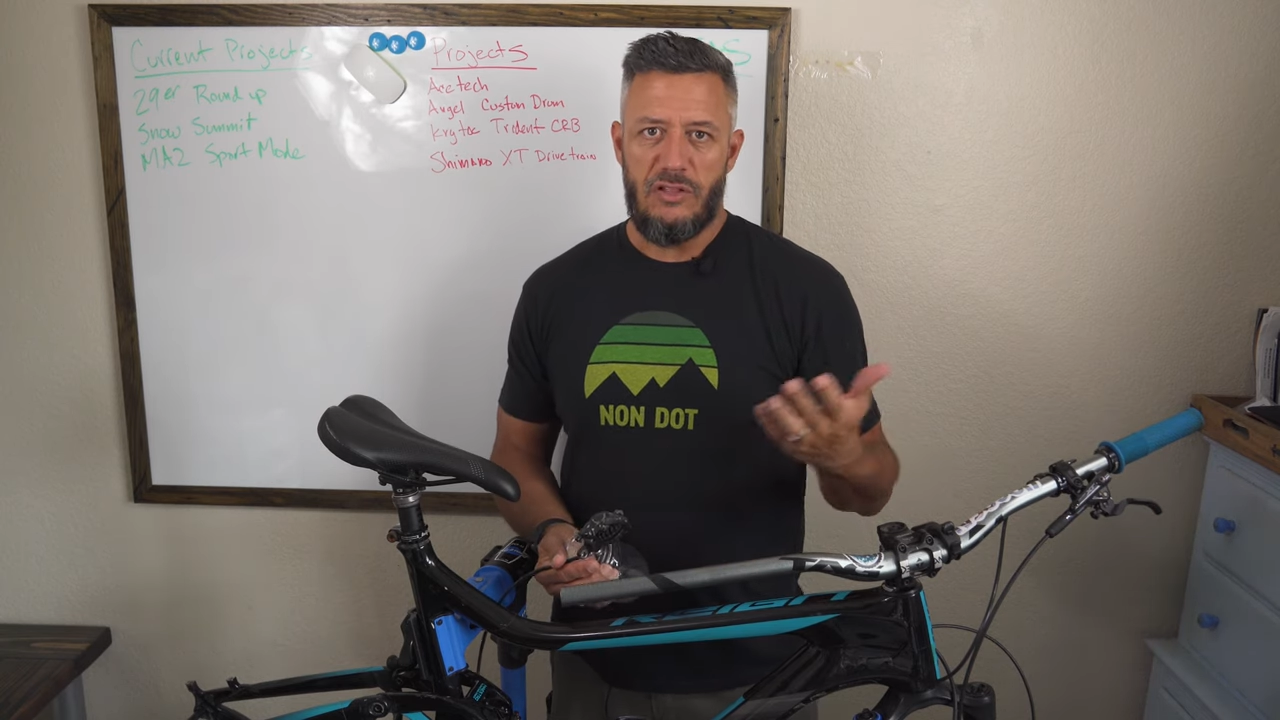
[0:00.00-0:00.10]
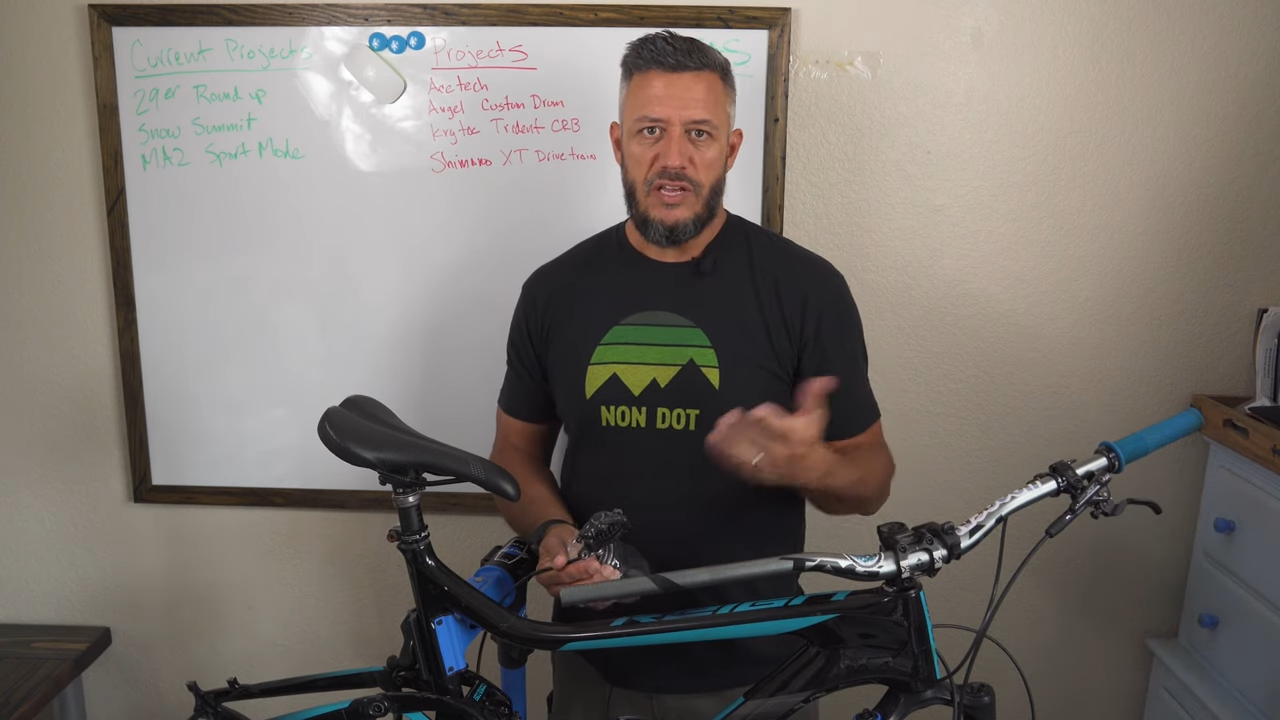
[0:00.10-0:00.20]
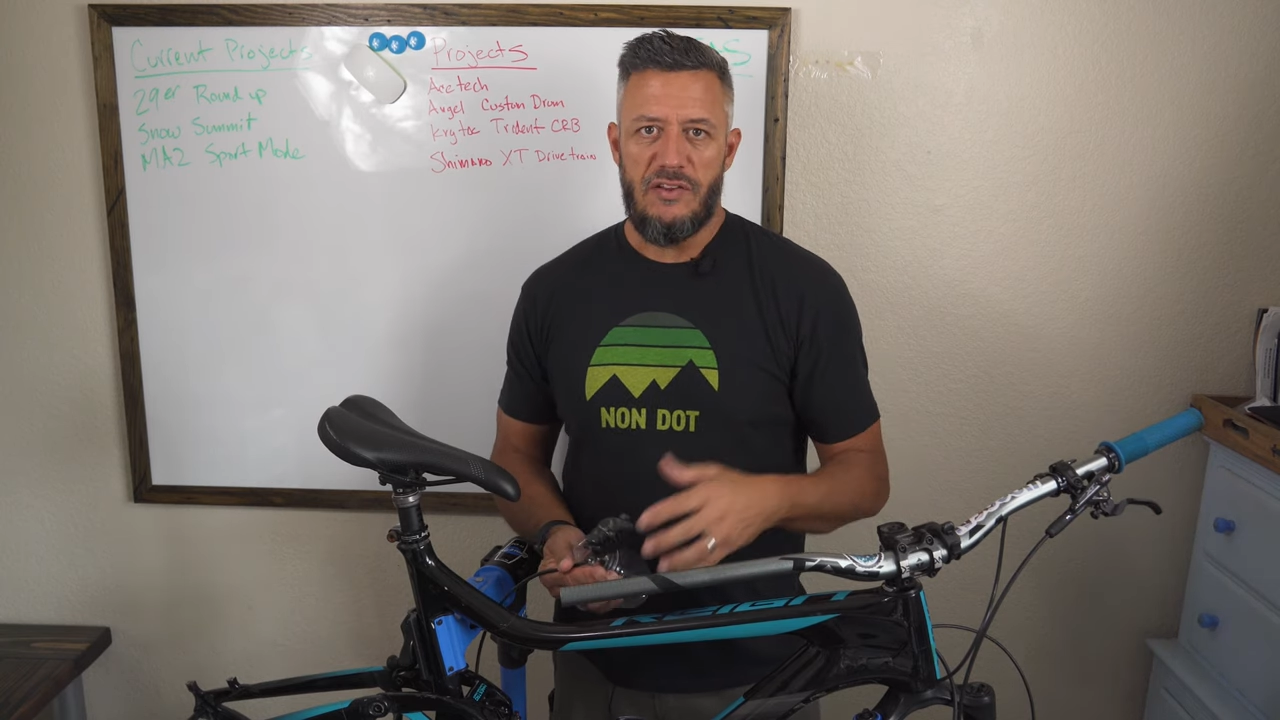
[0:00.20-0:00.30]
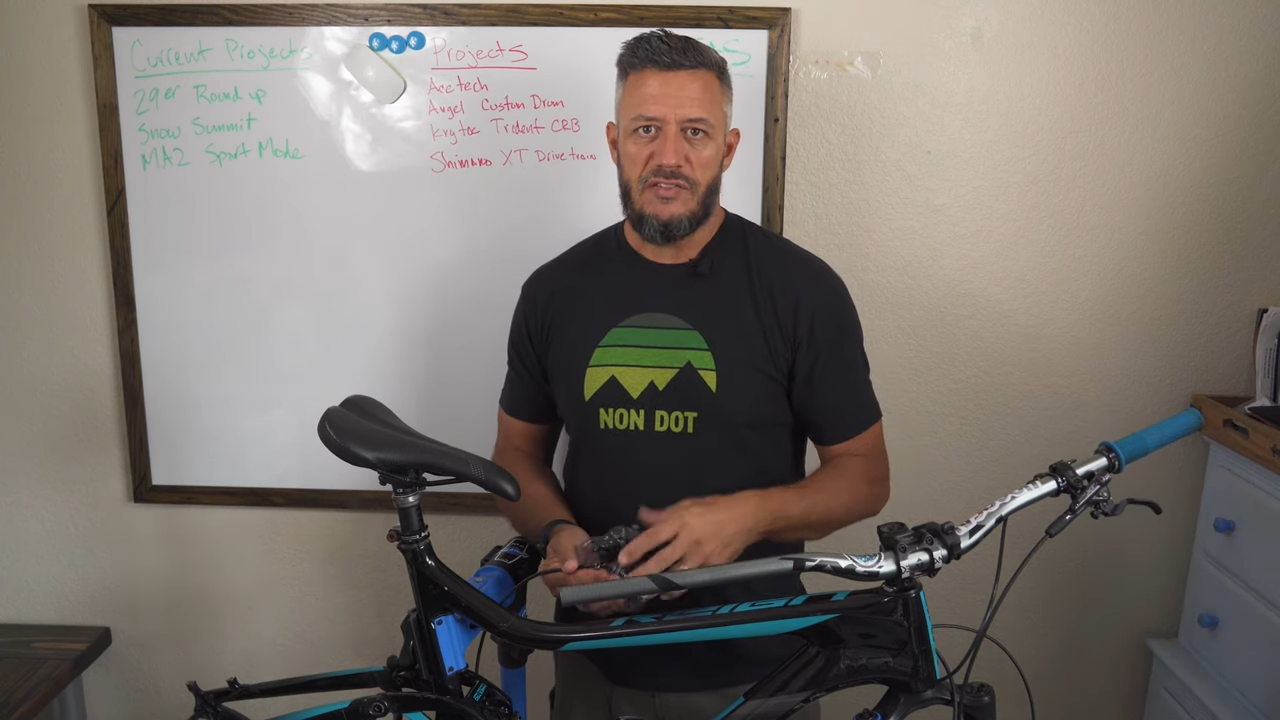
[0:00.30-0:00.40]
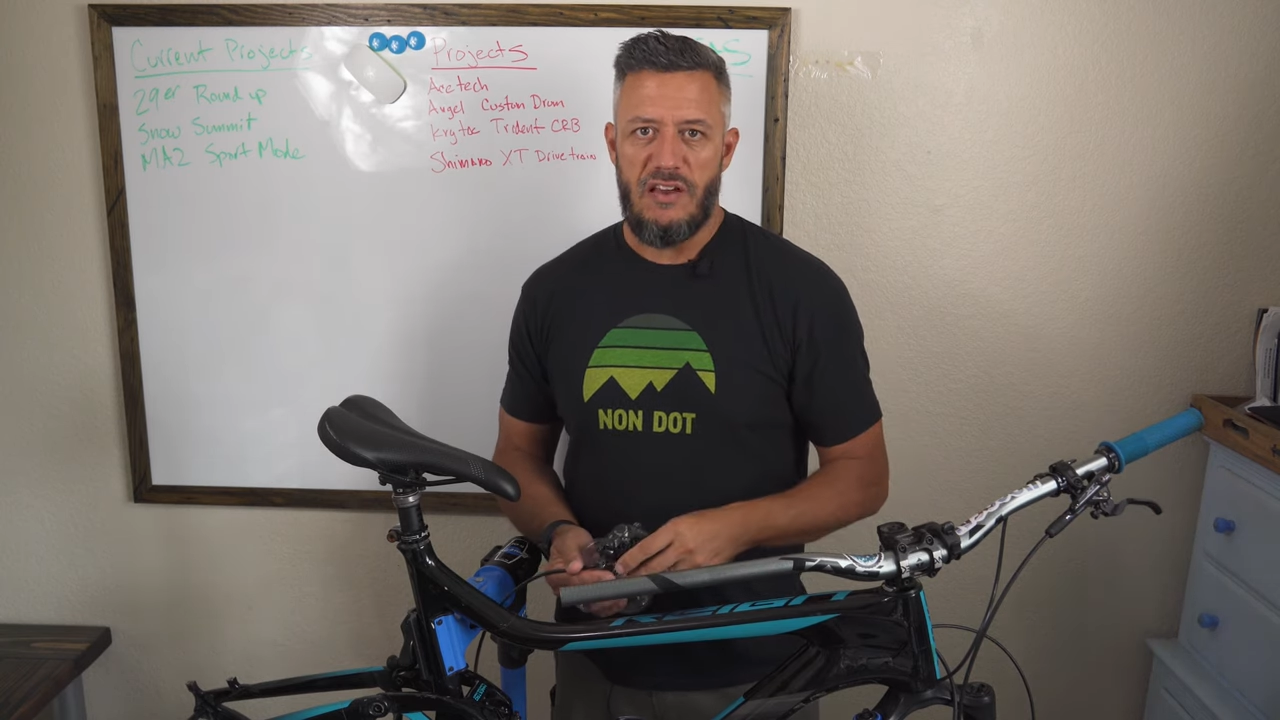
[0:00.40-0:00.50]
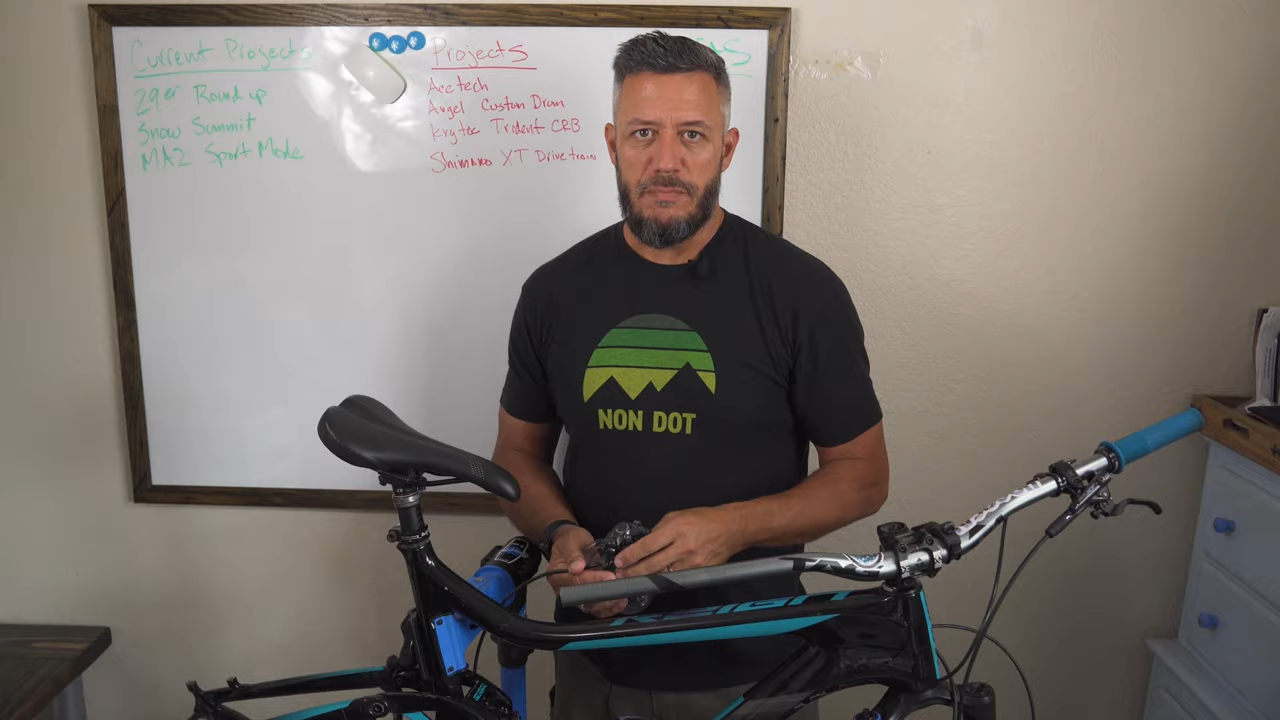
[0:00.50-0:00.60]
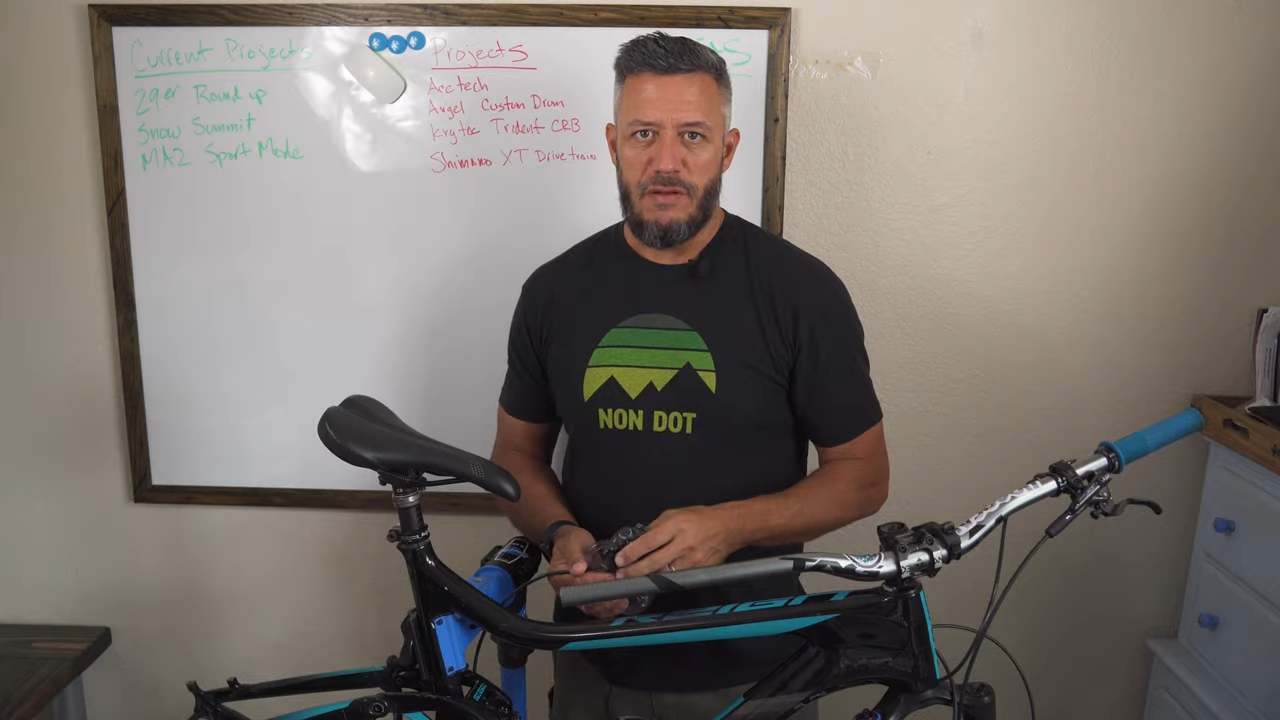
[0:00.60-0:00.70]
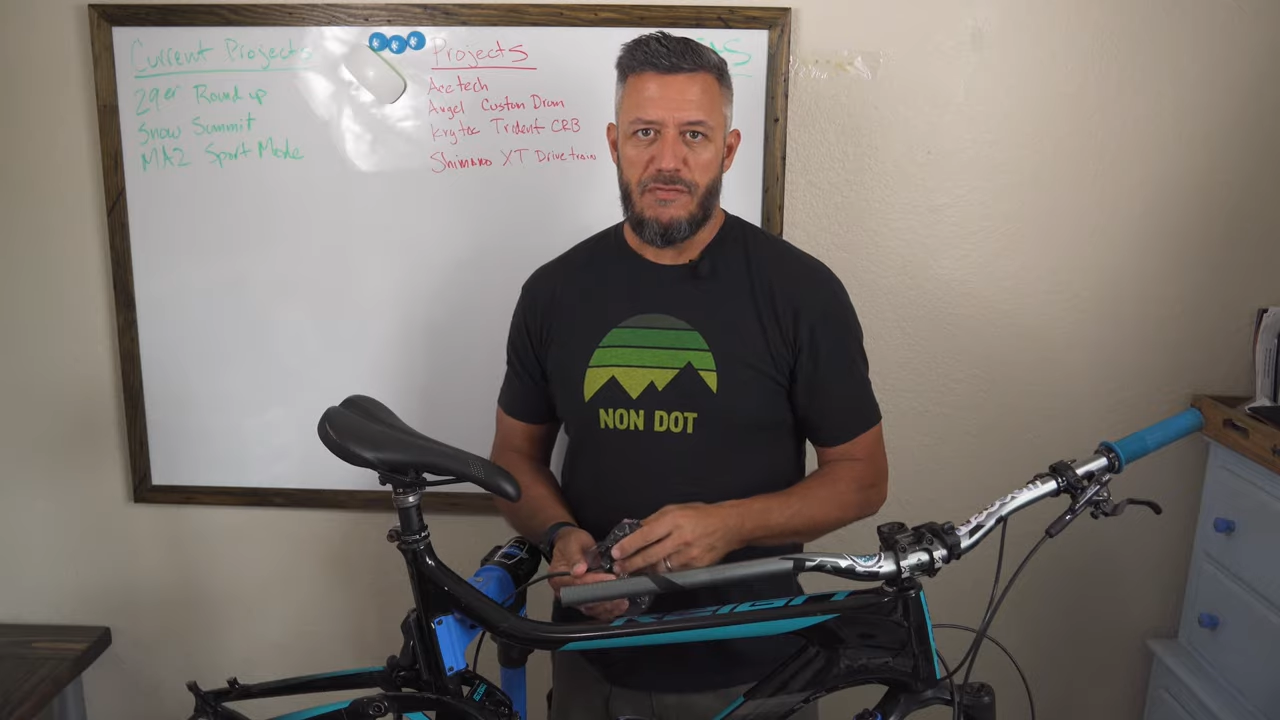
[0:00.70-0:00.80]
on the inside of my